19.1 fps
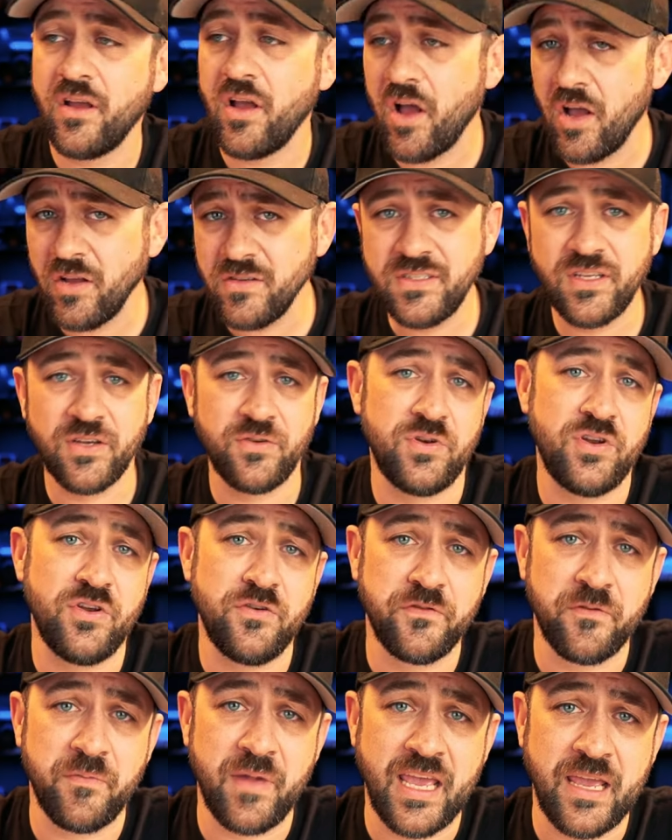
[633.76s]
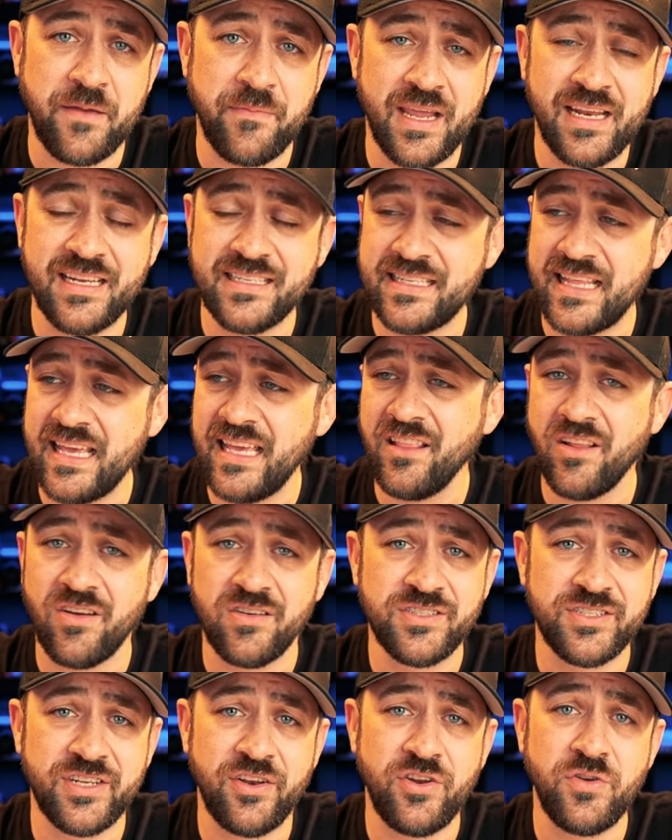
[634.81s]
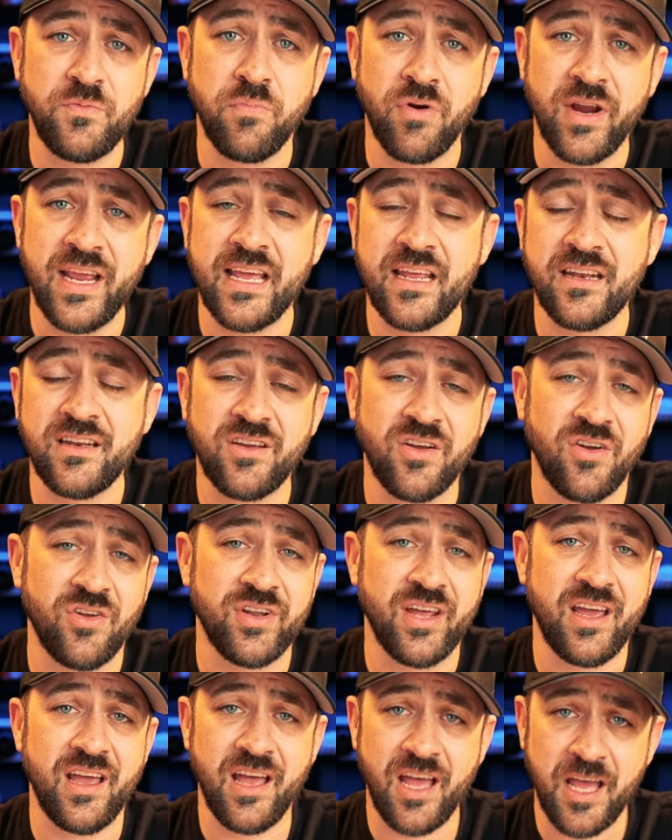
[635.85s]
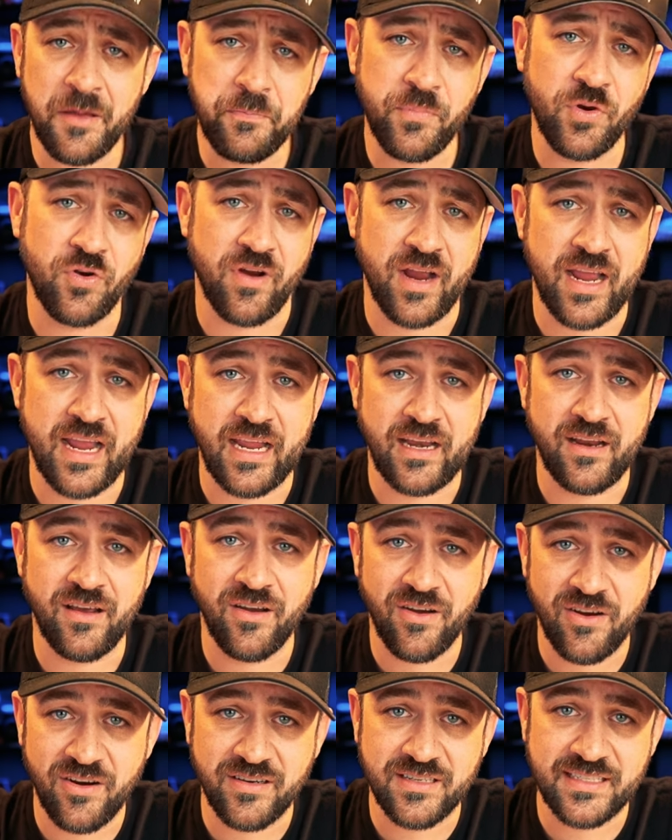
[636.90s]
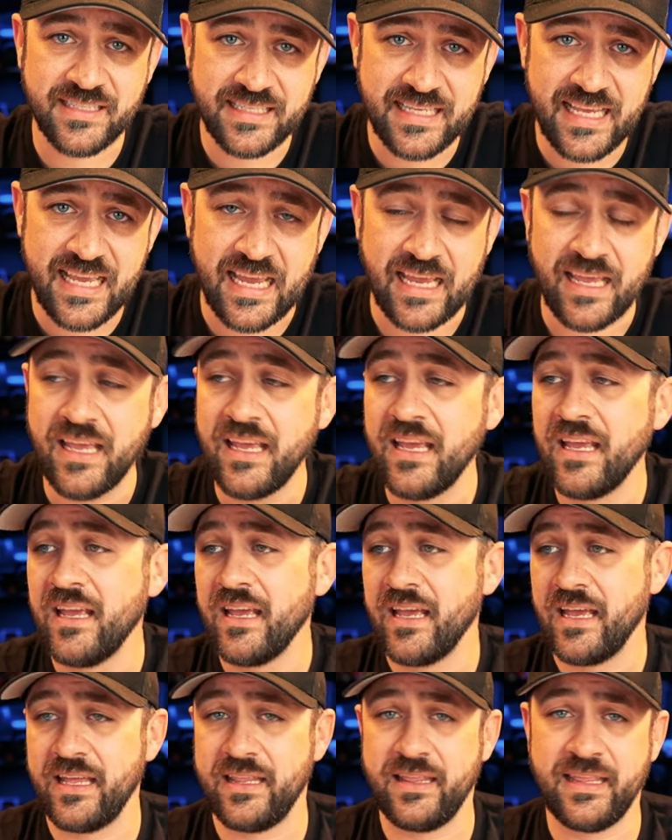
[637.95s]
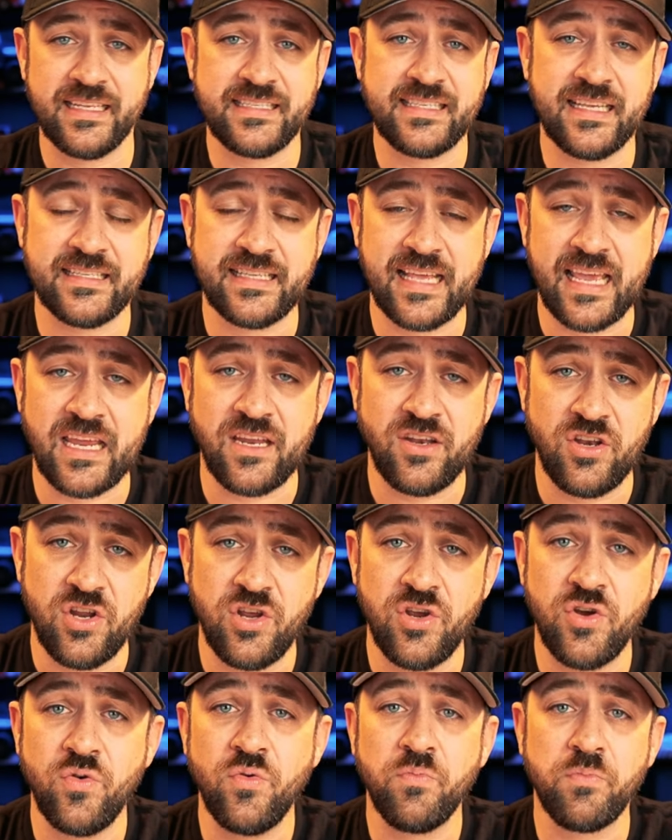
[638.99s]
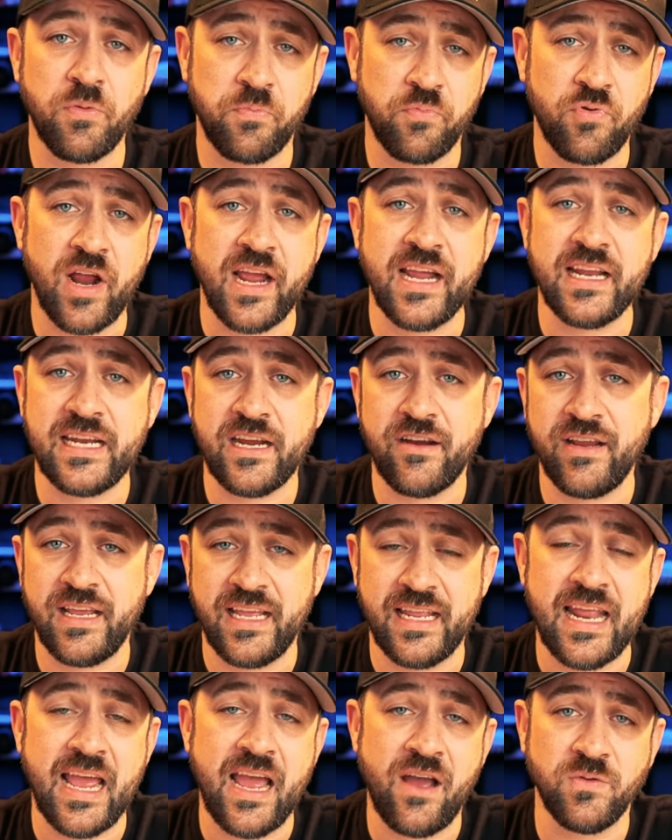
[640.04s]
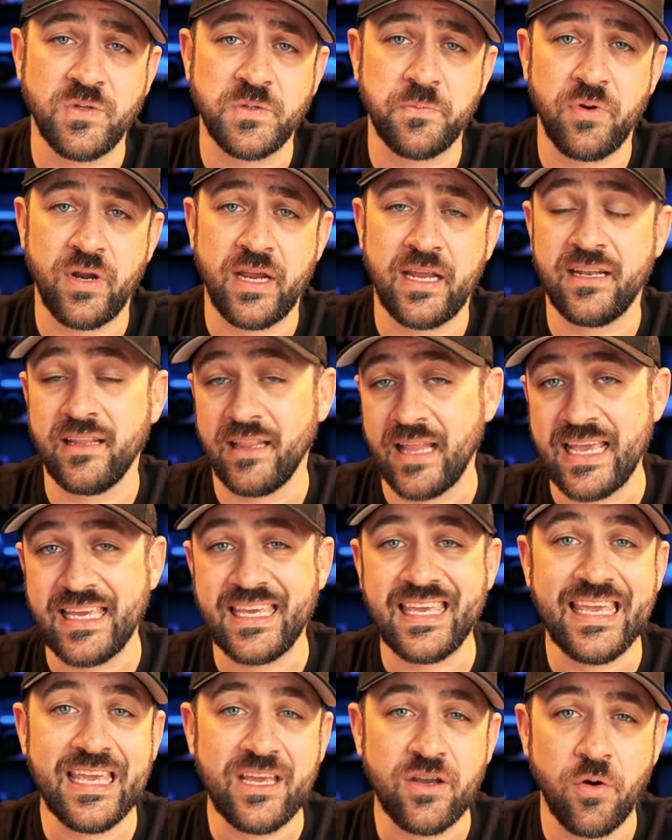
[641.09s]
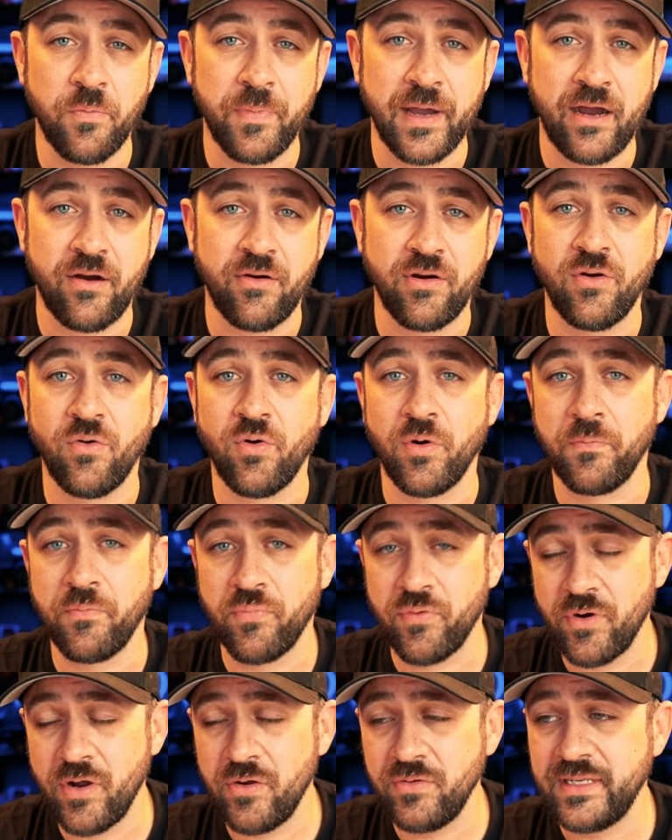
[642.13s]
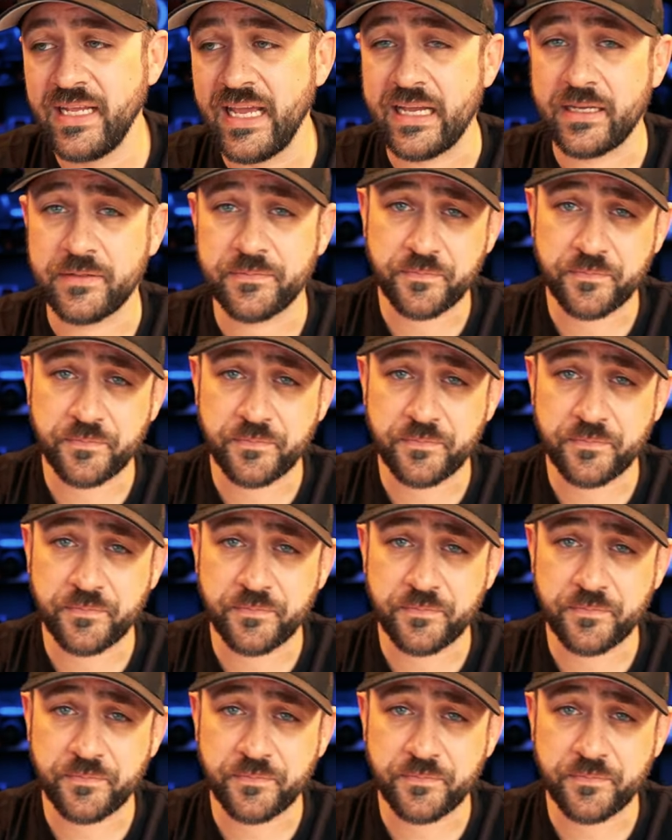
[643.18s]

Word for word: Also new from AMain is they launched a new brand called Upgrade RC. This is a new proprietary in-house brand like EcoPower or ProTech.